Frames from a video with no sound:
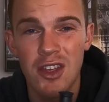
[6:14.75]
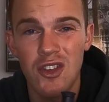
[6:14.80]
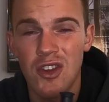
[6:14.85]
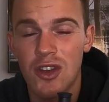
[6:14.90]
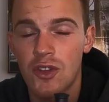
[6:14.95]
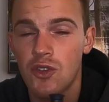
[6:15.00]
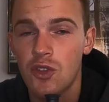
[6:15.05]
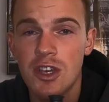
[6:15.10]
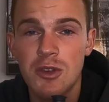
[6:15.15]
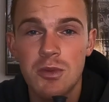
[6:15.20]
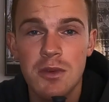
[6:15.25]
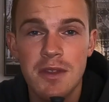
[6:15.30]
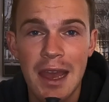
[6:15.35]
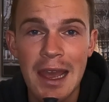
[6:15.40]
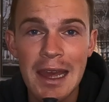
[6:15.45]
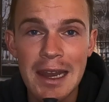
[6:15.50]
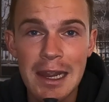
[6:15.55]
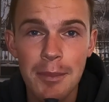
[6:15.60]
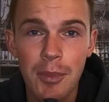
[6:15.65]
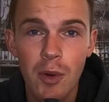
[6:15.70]
You can do this with
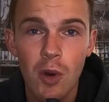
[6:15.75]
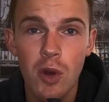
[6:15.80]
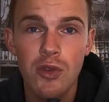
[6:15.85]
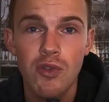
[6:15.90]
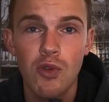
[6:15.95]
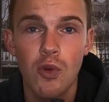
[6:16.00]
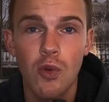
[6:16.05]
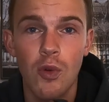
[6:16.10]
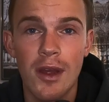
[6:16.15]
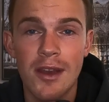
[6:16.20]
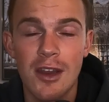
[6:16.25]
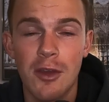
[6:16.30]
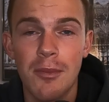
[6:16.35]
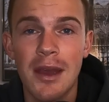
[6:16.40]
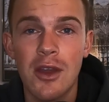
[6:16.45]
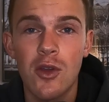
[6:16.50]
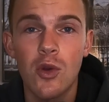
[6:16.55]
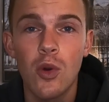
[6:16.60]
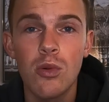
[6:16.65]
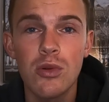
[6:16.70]
any bottle. Now
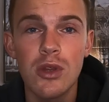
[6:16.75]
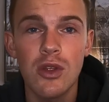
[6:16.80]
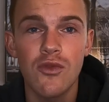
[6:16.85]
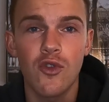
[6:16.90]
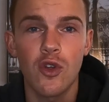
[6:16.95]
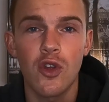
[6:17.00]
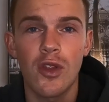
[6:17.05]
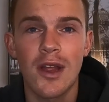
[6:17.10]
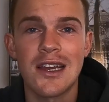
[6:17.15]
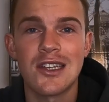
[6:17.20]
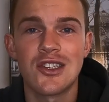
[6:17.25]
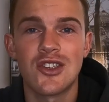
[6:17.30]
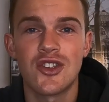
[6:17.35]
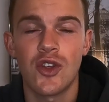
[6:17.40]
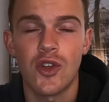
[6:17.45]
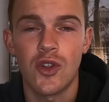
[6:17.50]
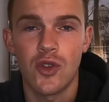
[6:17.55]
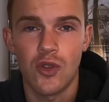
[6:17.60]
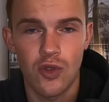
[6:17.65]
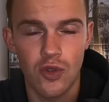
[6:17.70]
my golden rule is,
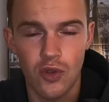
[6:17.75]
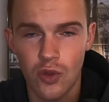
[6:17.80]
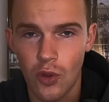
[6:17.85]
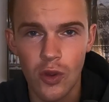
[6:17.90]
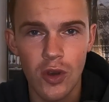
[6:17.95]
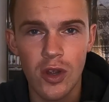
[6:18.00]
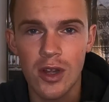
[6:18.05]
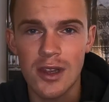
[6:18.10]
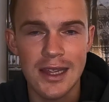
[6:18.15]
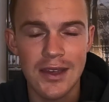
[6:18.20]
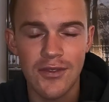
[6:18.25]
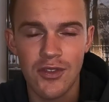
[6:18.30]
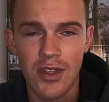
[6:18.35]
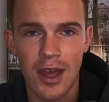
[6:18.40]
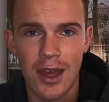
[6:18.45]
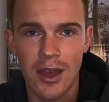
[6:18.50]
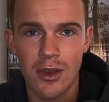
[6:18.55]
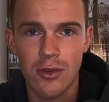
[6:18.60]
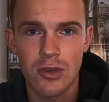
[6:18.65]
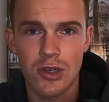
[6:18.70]
do not leave the
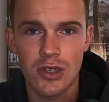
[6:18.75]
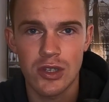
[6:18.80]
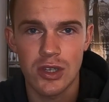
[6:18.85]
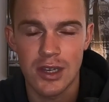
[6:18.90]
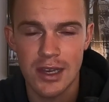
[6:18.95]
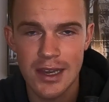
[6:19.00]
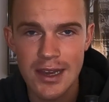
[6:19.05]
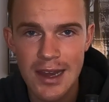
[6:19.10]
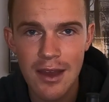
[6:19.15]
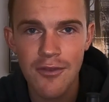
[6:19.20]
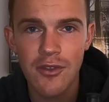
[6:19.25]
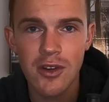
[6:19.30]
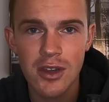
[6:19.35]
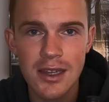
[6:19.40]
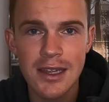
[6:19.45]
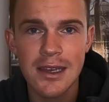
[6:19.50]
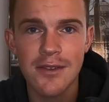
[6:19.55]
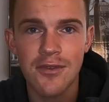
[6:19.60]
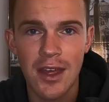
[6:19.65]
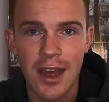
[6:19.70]
house, never
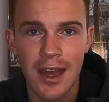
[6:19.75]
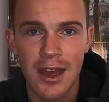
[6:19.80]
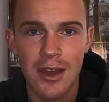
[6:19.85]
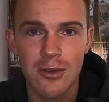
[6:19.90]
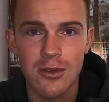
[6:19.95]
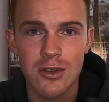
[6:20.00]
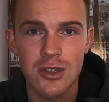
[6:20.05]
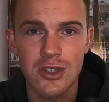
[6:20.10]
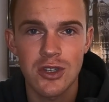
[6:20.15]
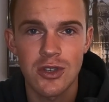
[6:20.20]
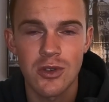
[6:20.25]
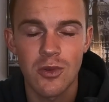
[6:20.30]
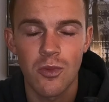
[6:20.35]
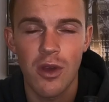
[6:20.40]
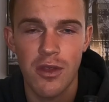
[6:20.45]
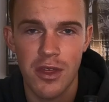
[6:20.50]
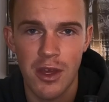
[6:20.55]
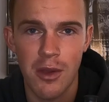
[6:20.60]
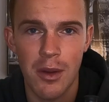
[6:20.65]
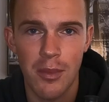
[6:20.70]
leave the house
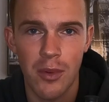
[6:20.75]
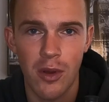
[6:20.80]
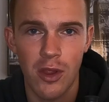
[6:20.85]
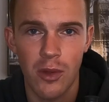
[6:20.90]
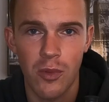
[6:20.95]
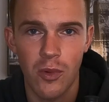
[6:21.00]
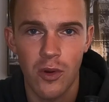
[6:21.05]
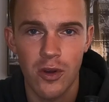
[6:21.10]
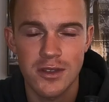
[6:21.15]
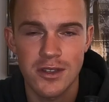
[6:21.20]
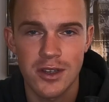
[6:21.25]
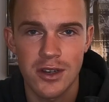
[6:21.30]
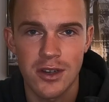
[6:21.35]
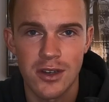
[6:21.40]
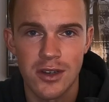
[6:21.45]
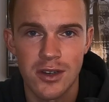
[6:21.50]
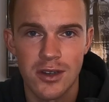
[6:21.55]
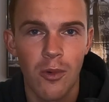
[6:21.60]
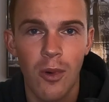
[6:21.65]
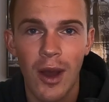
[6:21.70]
without a bottle of water.
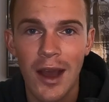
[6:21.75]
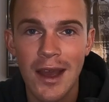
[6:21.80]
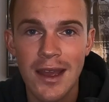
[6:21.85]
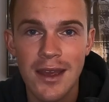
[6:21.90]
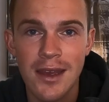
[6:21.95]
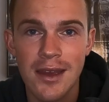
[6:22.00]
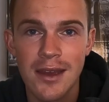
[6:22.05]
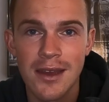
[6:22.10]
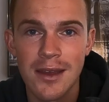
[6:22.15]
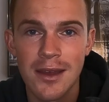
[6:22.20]
Why?